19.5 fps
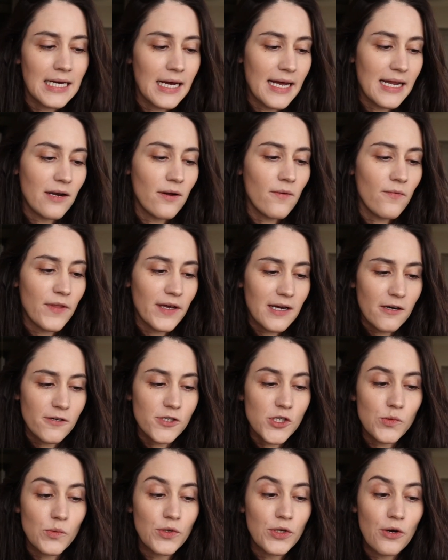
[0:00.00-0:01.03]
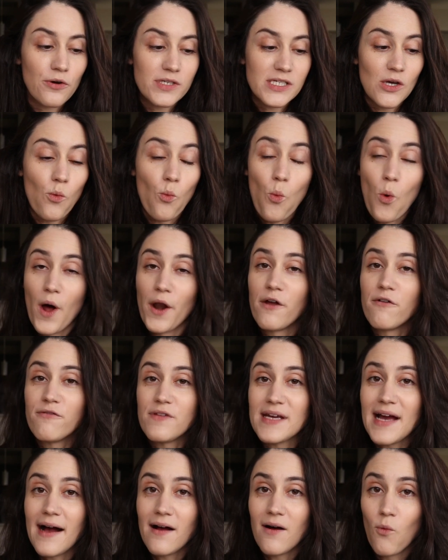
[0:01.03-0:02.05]
And the characters will notice
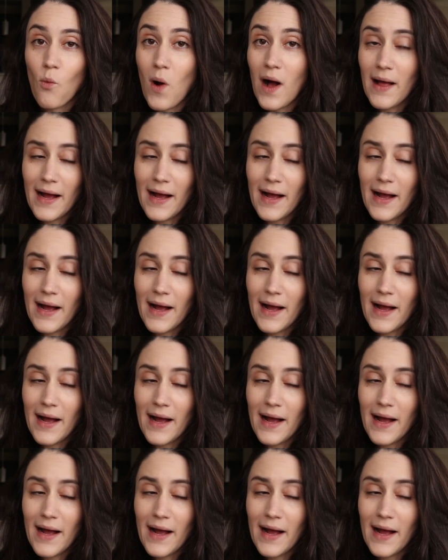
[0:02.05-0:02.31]
that